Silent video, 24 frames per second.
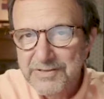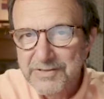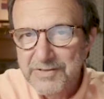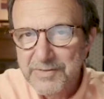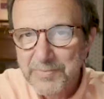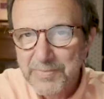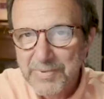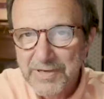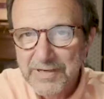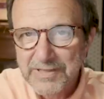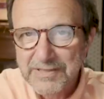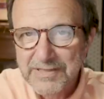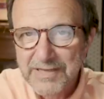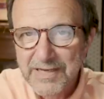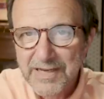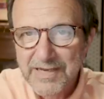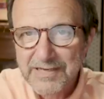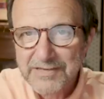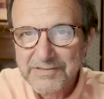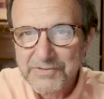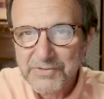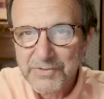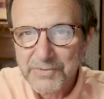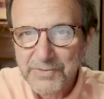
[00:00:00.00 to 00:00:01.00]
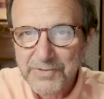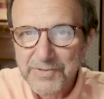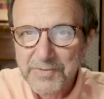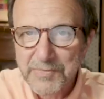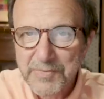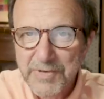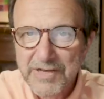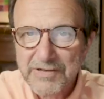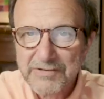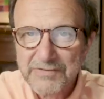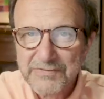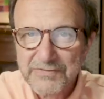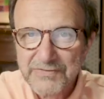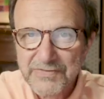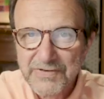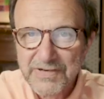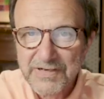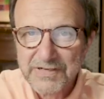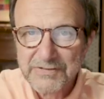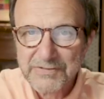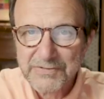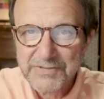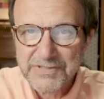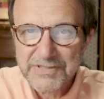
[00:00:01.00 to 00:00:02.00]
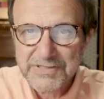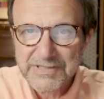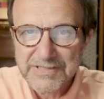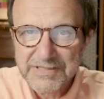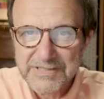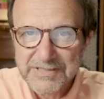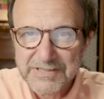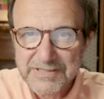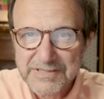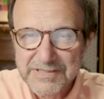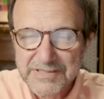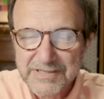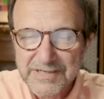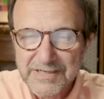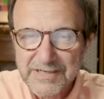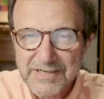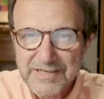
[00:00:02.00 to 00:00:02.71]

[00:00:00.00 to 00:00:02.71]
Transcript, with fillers: the podcast all about viruses.